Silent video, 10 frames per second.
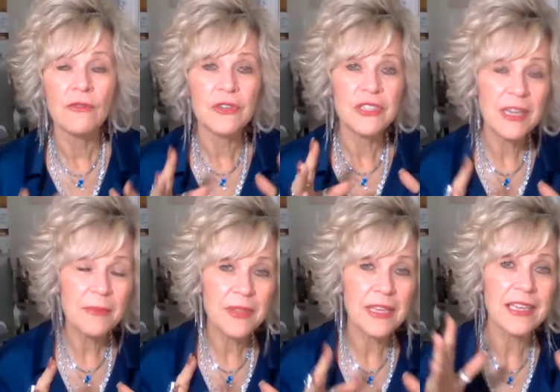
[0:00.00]
for
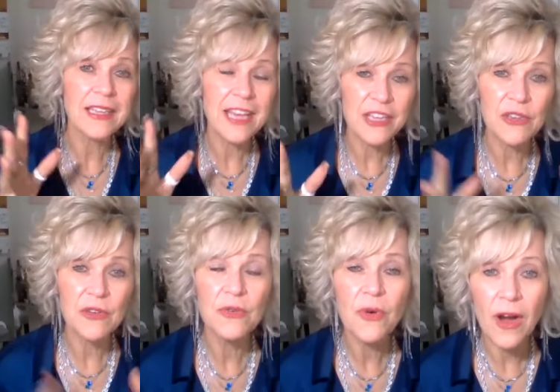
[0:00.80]
something that
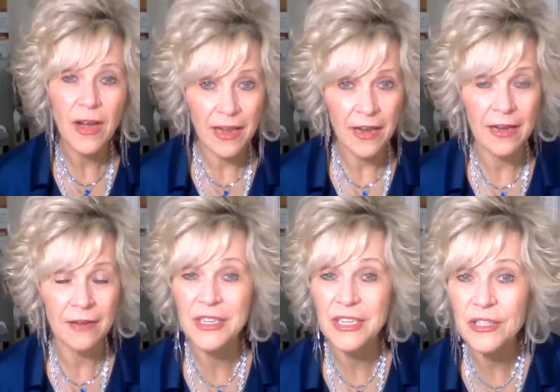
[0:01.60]
you uh,
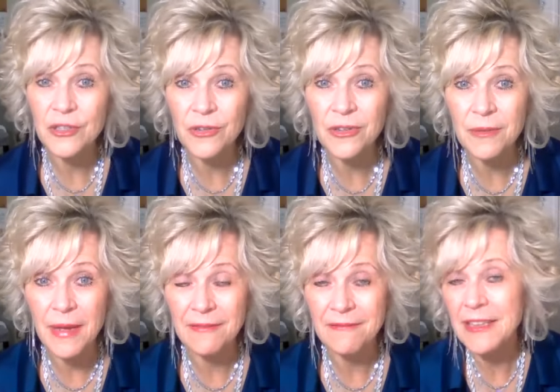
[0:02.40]
have a concern
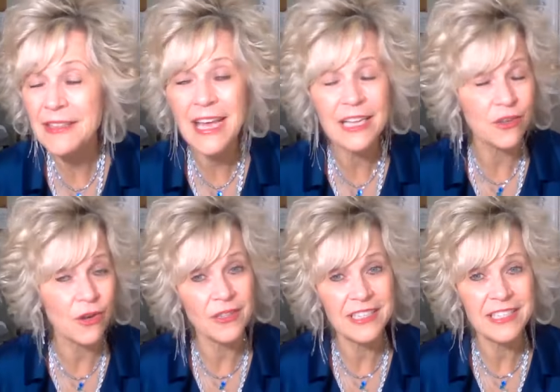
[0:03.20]
about. And that's
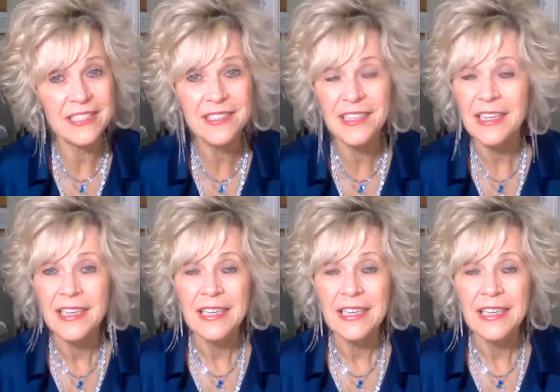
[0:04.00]
all it is.